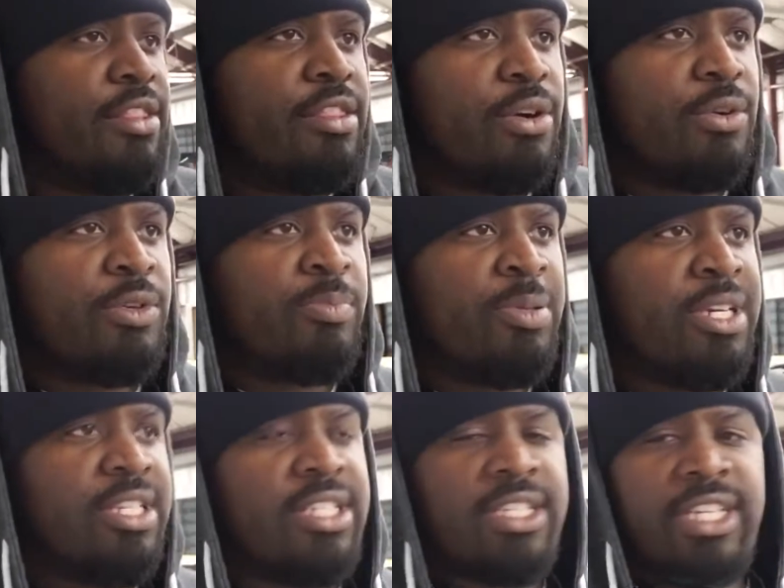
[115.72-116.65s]
Those
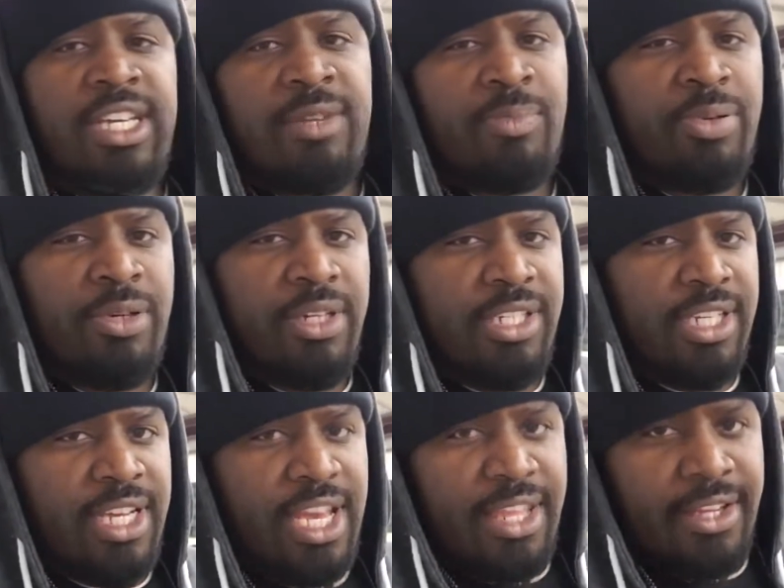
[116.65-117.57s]
pieces getting put
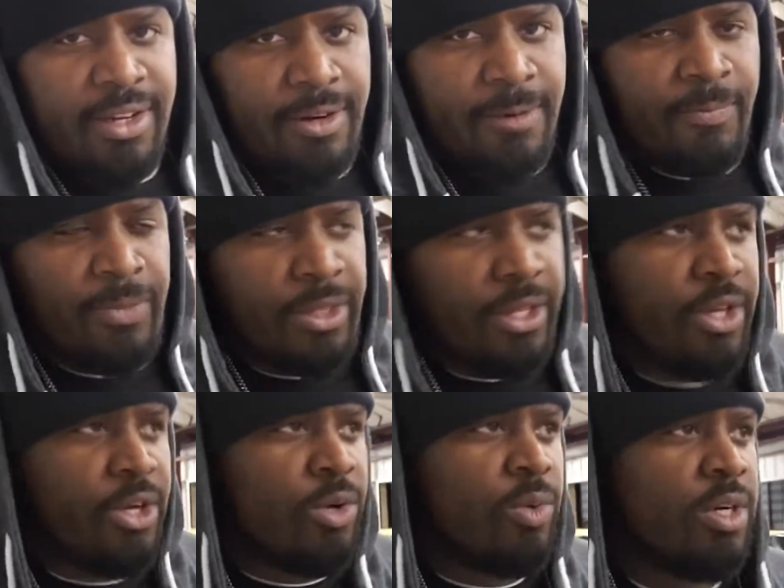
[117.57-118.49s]
together
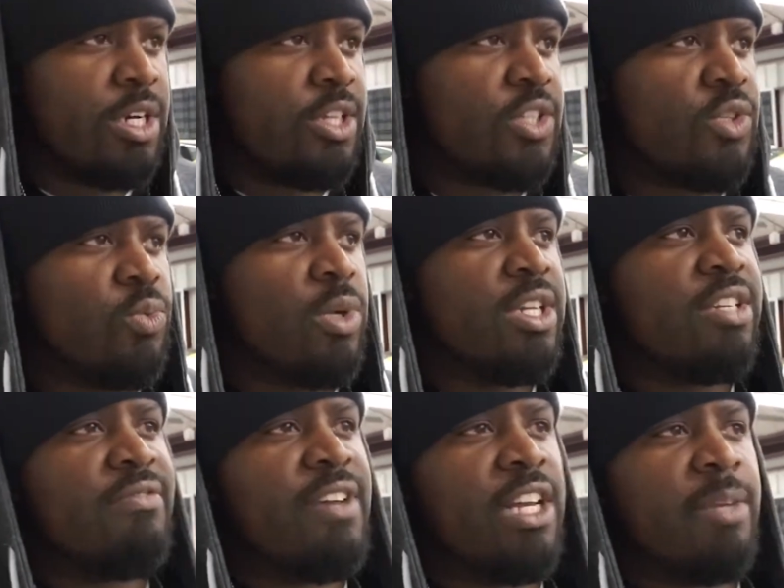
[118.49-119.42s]
was what
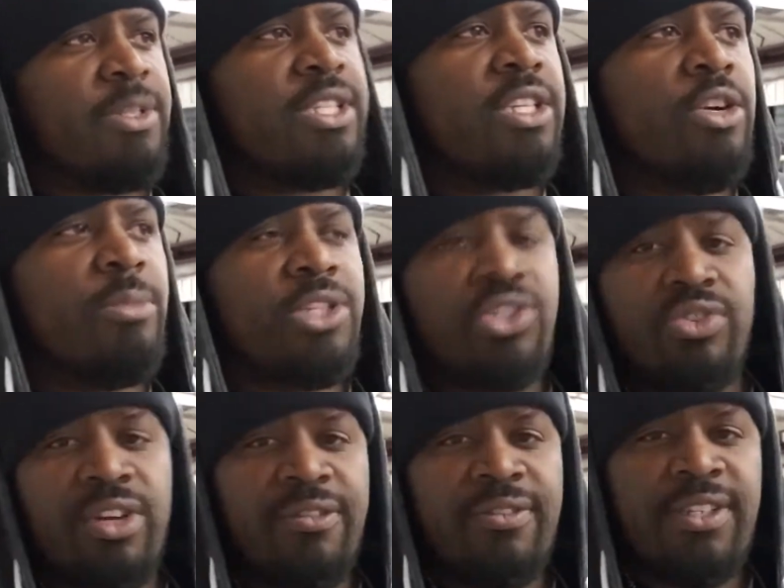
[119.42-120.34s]
developed Sonoma
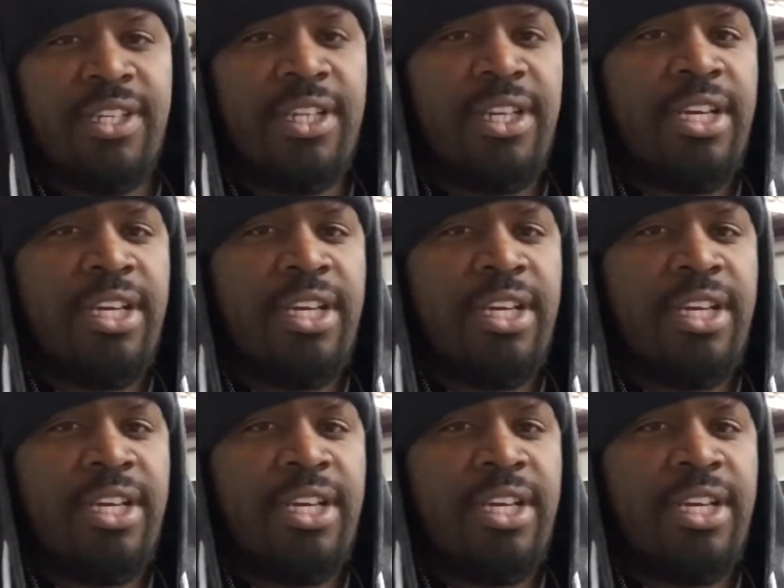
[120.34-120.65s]
Drift.